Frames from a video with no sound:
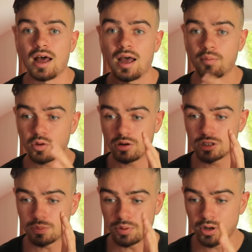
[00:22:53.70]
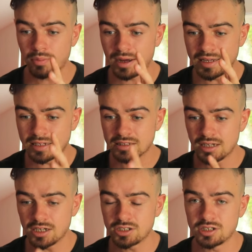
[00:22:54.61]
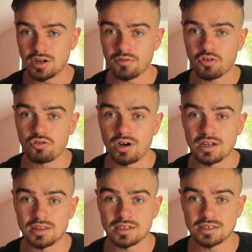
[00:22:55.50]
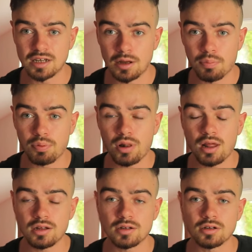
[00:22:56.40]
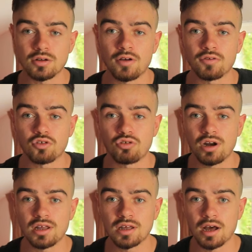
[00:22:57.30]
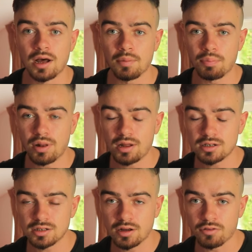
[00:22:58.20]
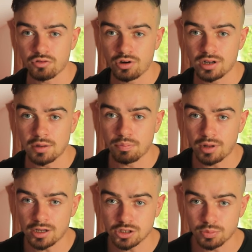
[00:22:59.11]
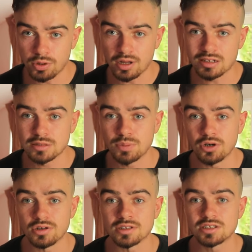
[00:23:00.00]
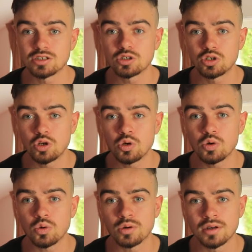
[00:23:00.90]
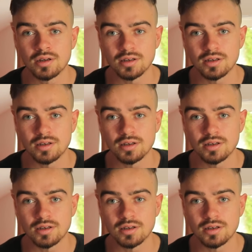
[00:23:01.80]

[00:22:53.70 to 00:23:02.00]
I'm going to put my intention of creating this uh, ple- of creating a ple- of creating a pleasurable experience to